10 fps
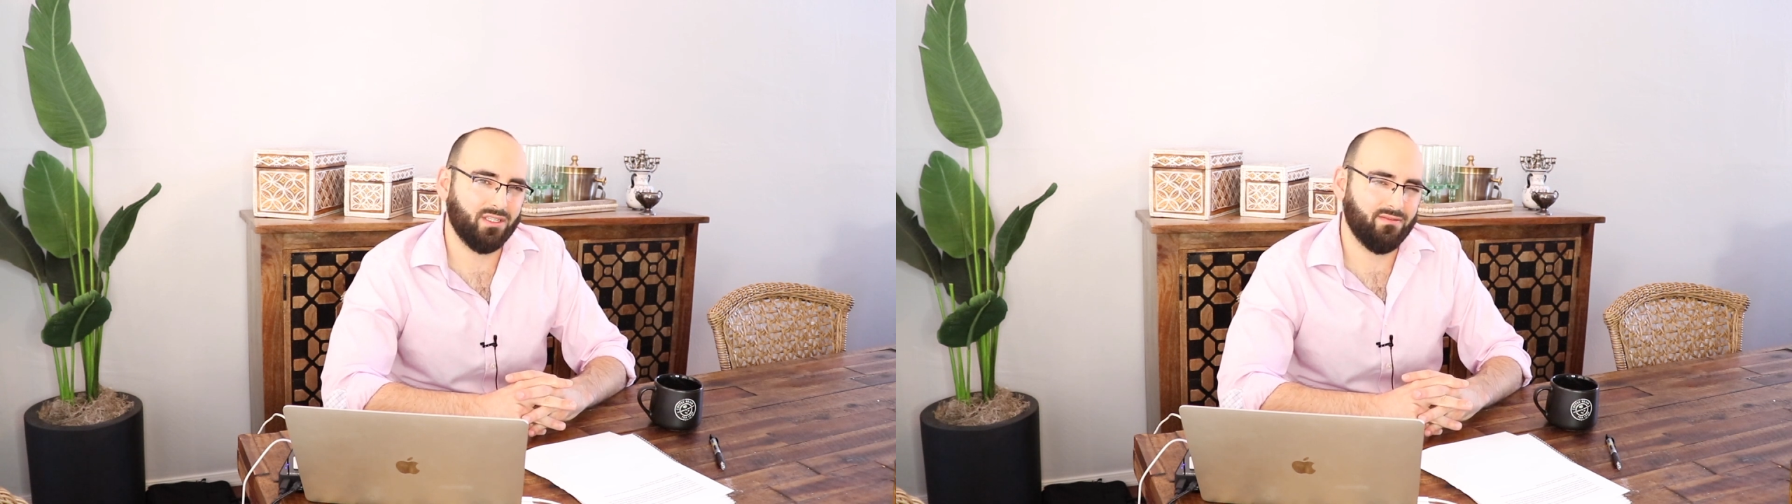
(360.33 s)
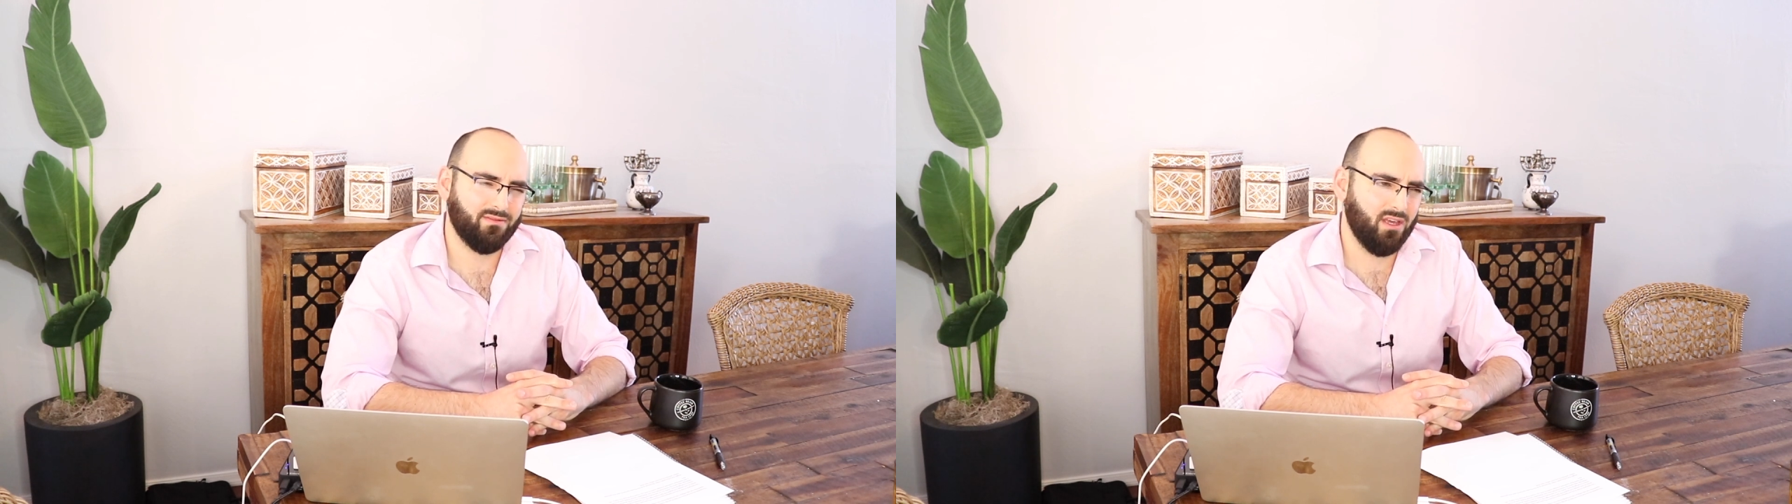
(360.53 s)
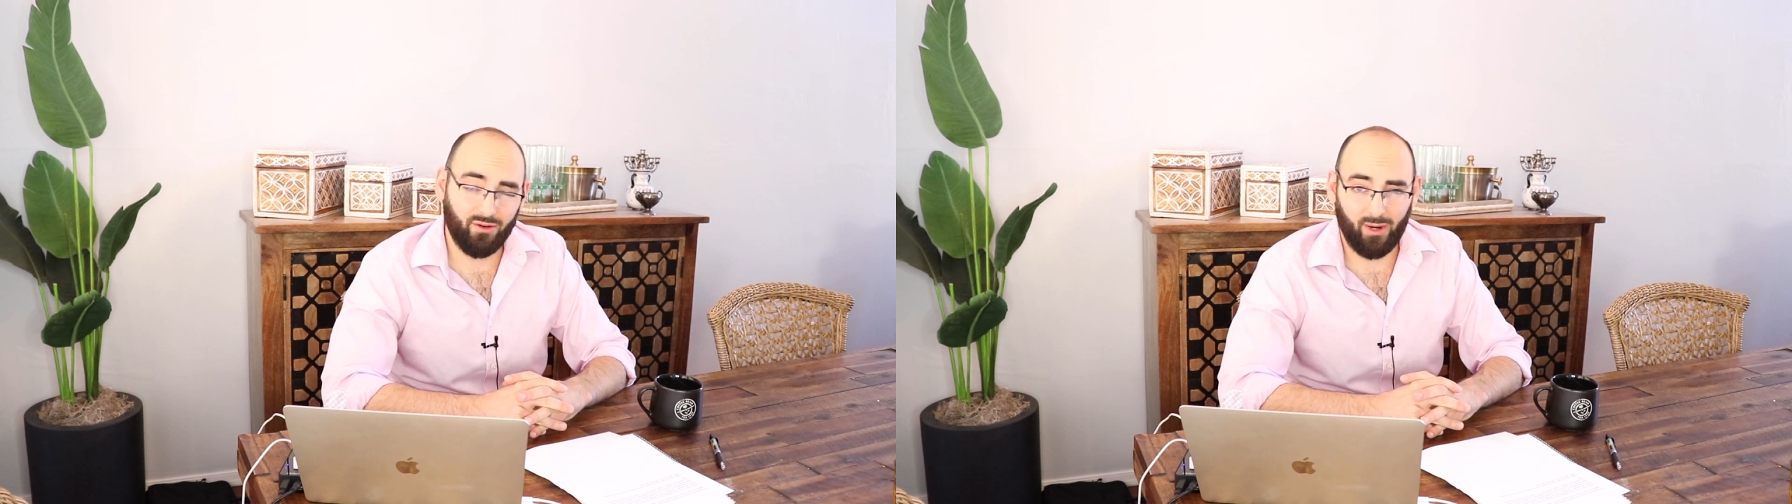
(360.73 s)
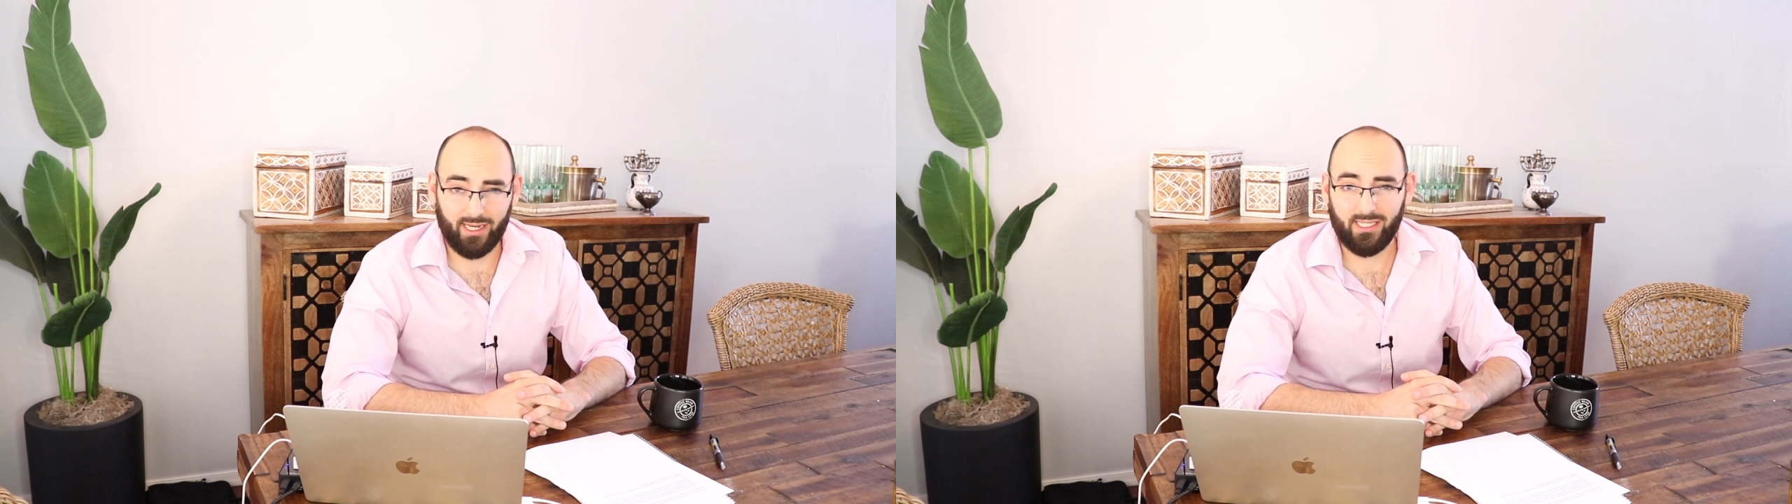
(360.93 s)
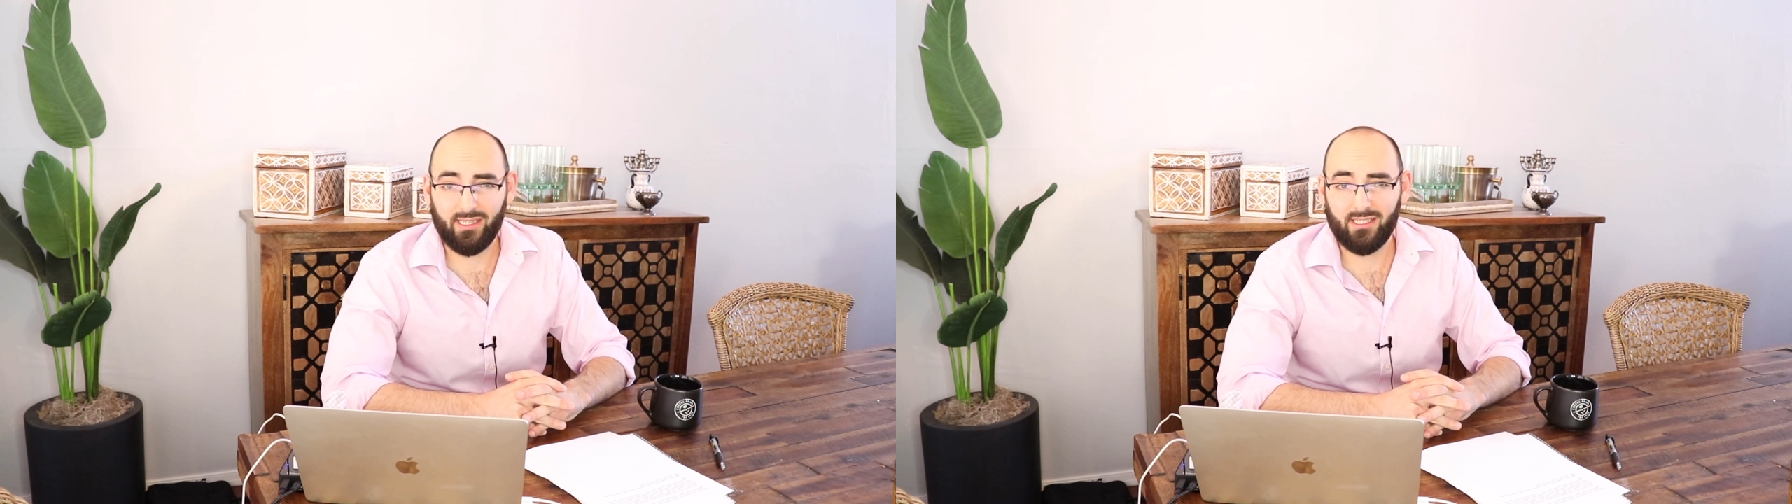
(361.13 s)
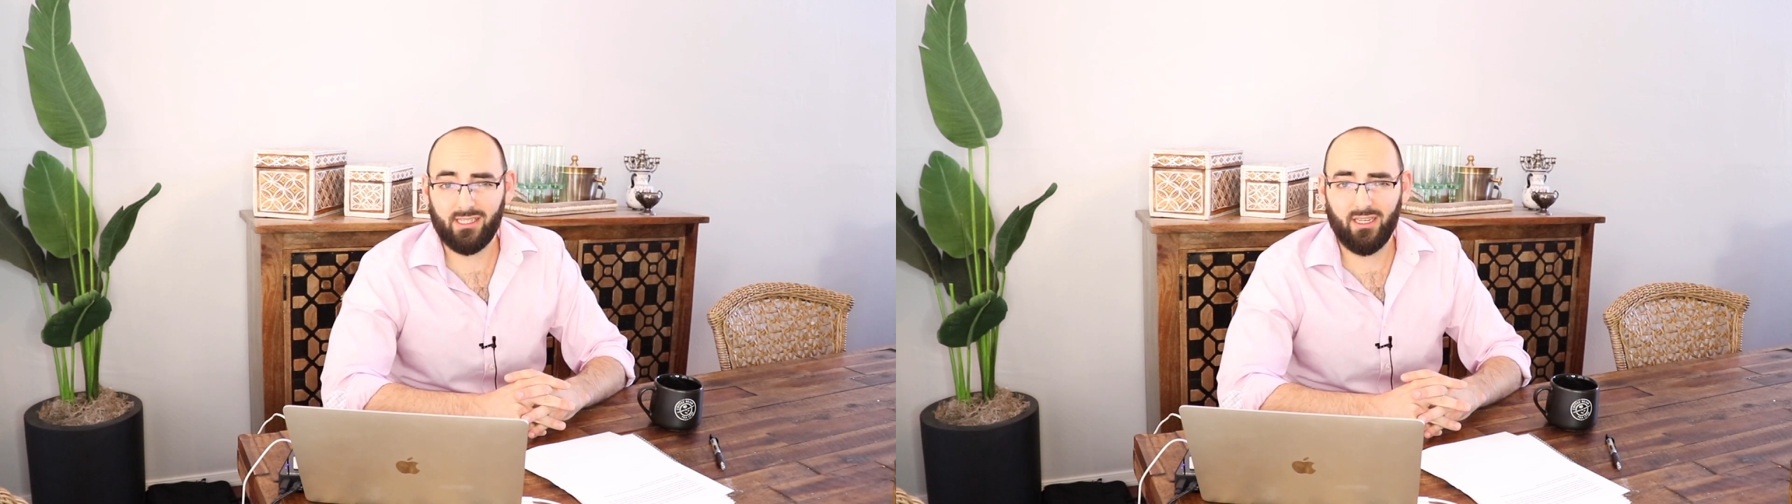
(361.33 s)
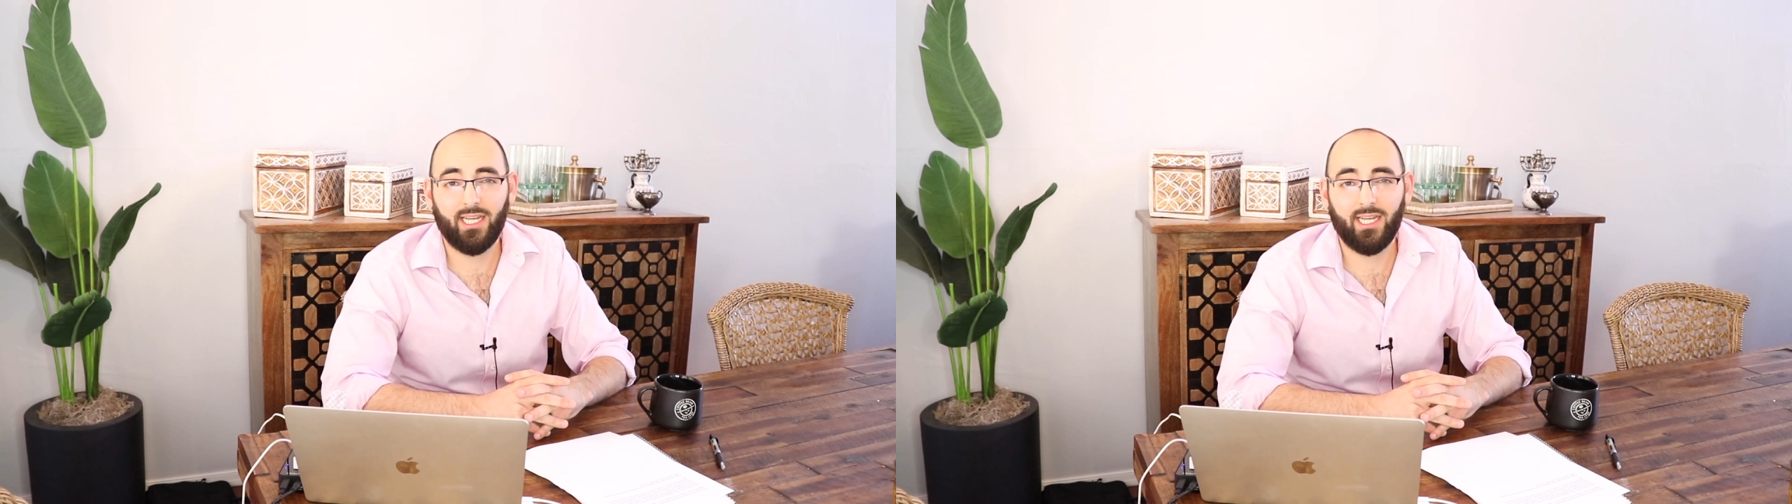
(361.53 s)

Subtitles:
of crisis,